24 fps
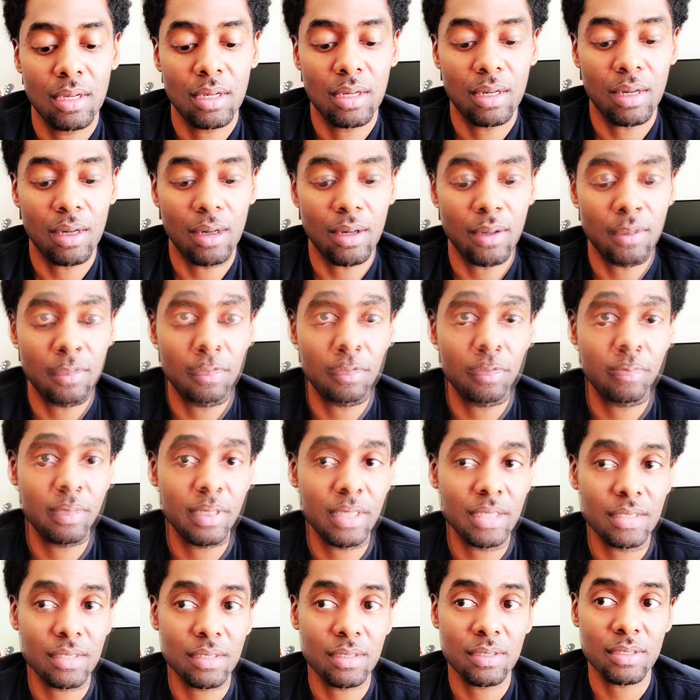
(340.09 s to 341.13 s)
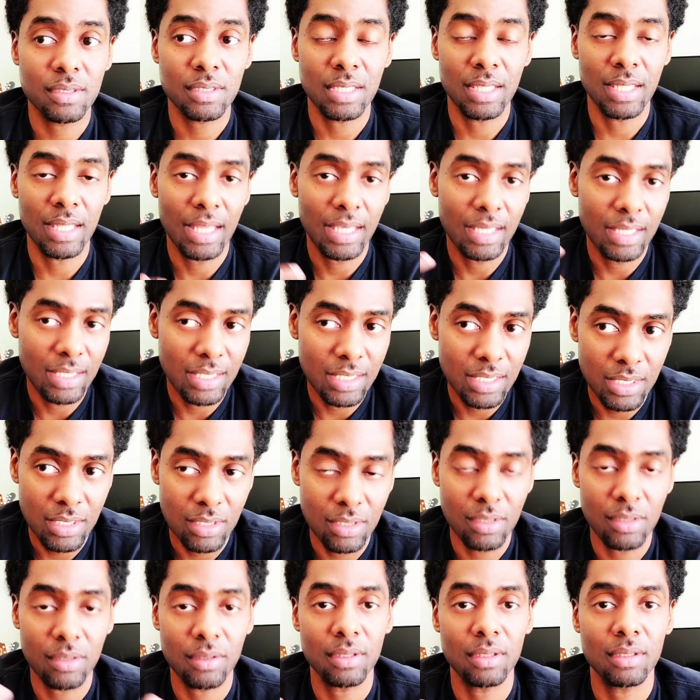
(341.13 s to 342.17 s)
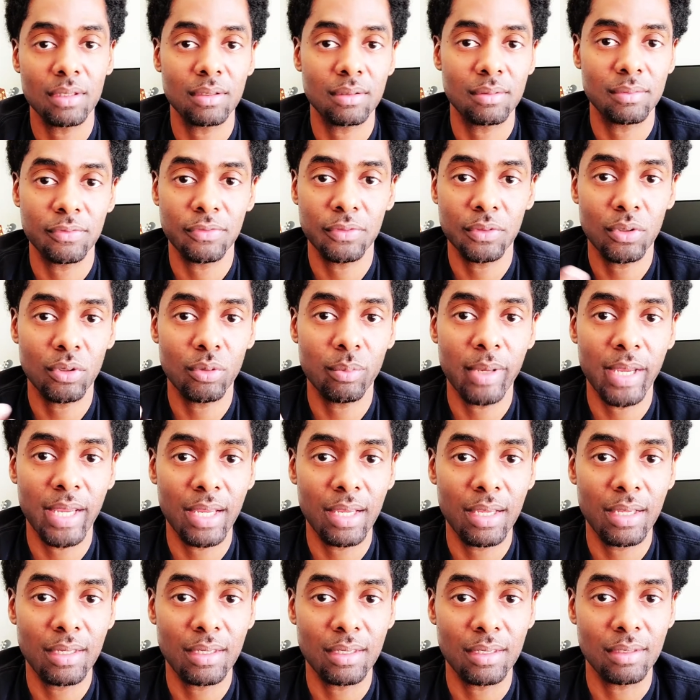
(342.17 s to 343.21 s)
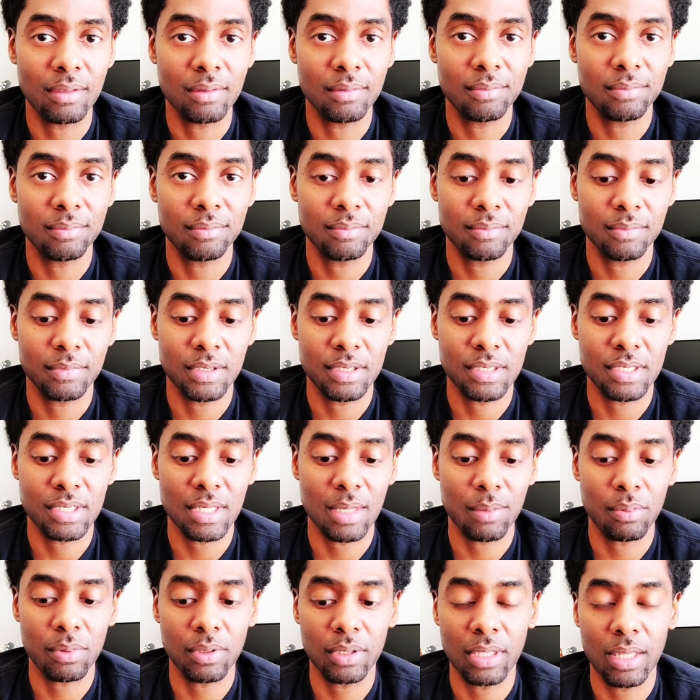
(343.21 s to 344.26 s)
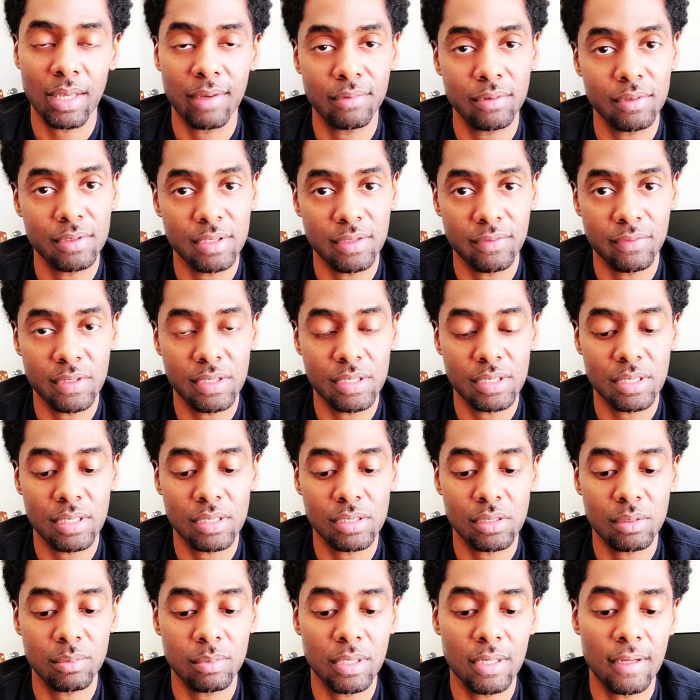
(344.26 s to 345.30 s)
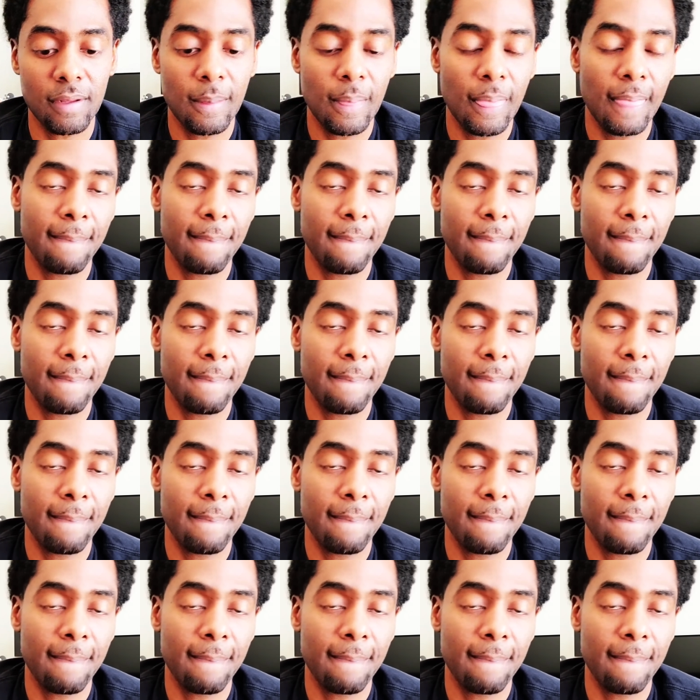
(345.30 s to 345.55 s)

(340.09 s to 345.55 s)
personal mixers, and they can hear the full band and the separate levels of each instrument.